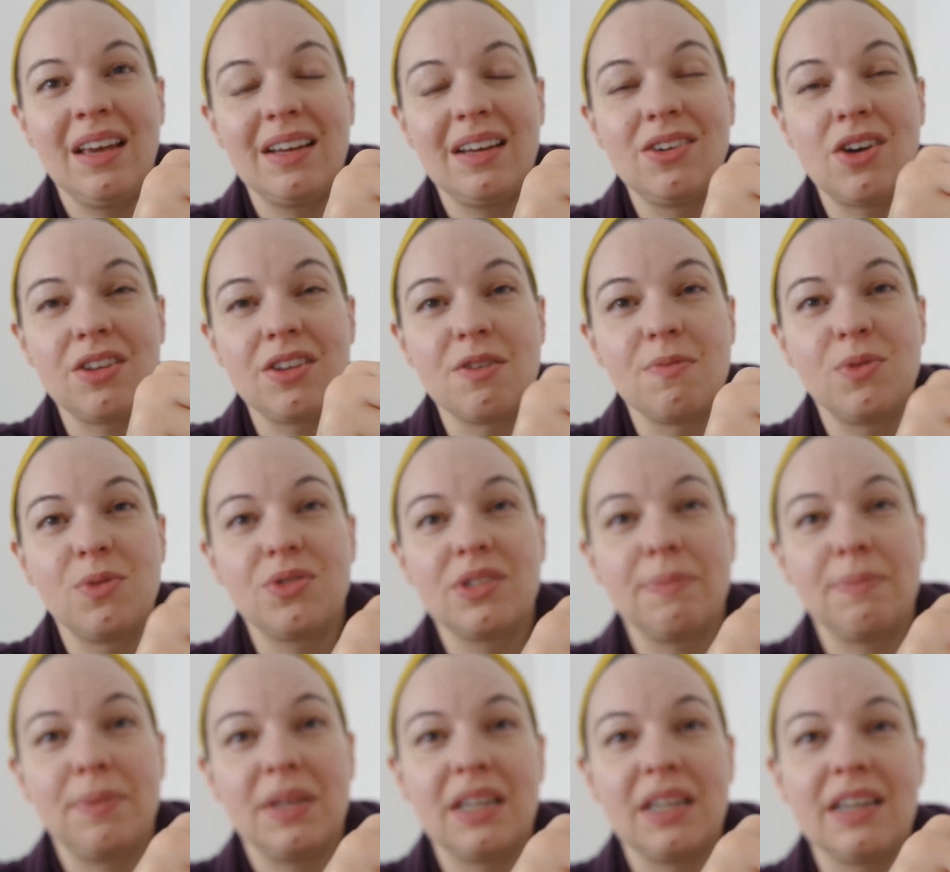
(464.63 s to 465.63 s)
Not the most
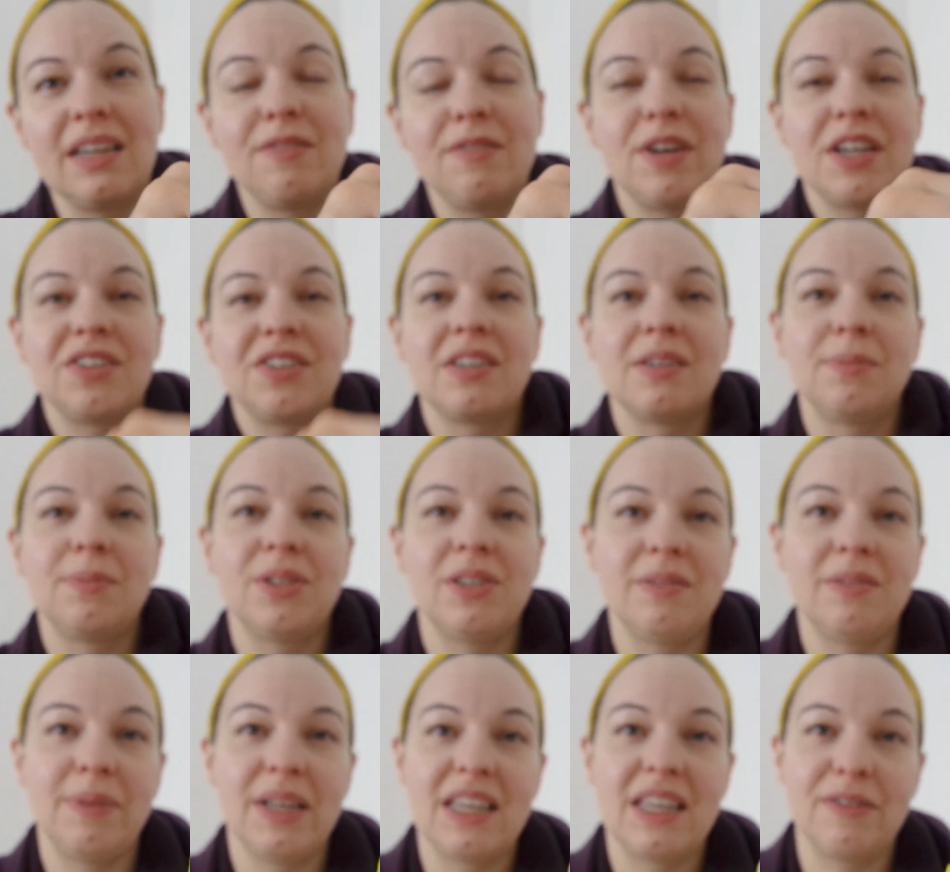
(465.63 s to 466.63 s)
appealing
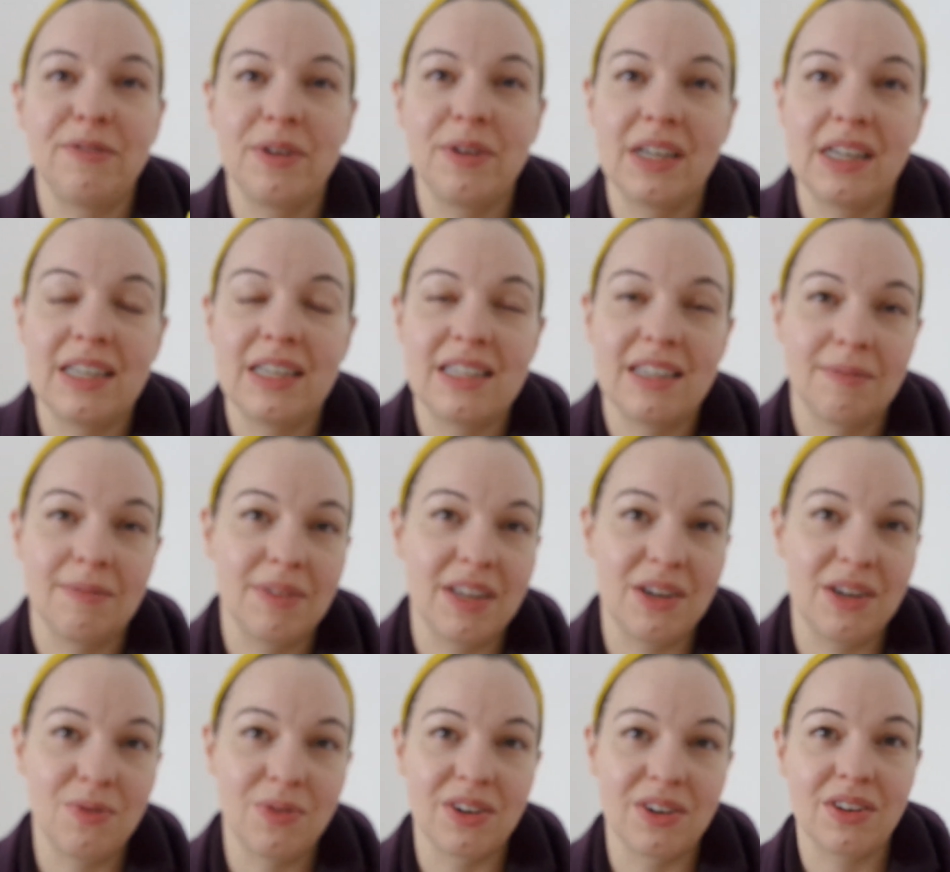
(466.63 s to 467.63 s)
vegetable, but definitely
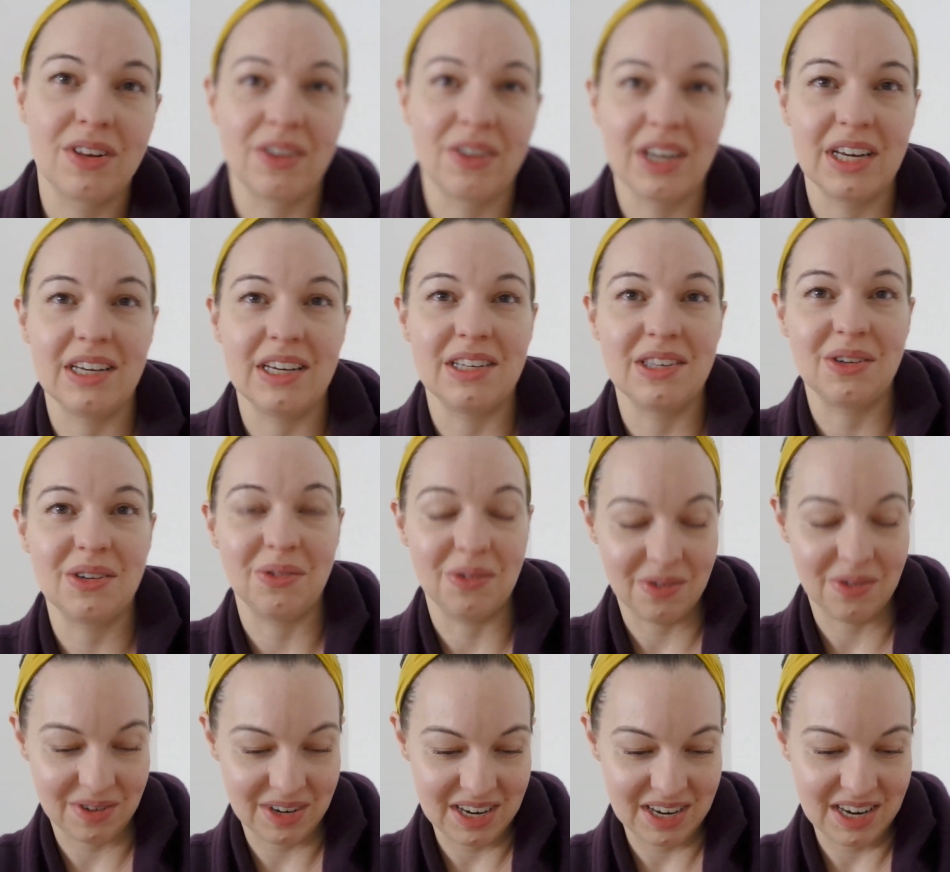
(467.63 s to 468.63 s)
something worth looking into.